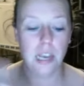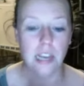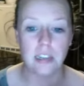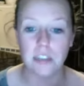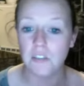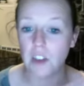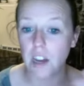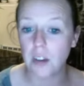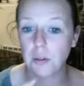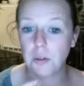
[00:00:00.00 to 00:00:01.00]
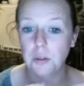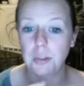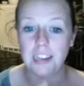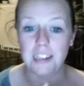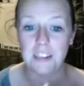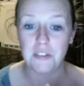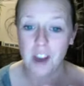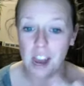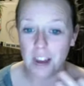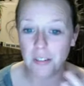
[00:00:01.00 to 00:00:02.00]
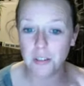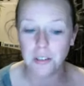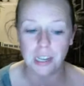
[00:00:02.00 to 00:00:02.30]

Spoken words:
antifungal, antiviral,